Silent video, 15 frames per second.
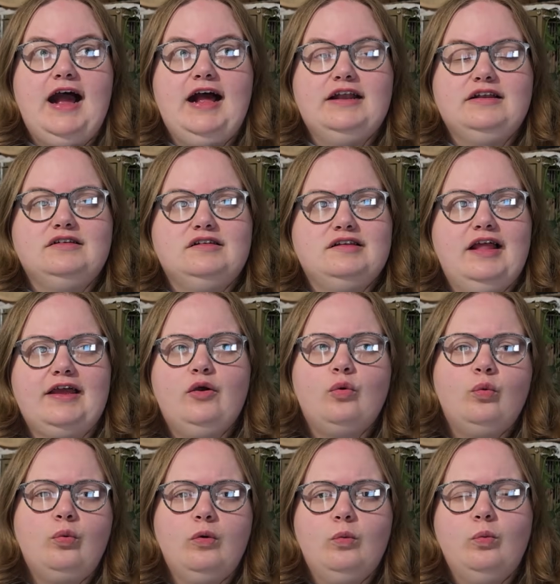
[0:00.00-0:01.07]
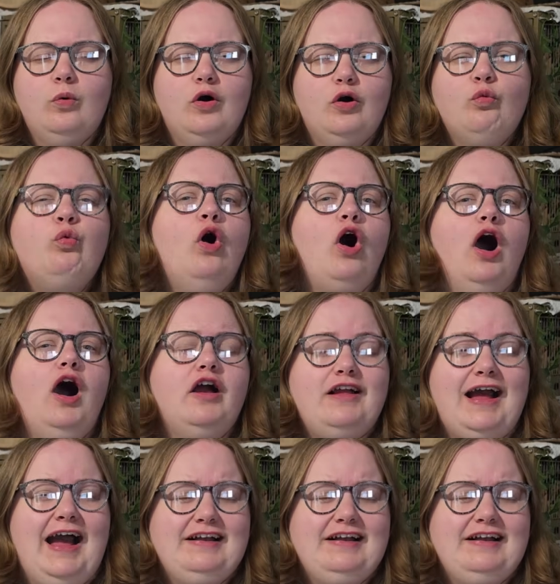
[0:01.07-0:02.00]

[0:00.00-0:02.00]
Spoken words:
And like, what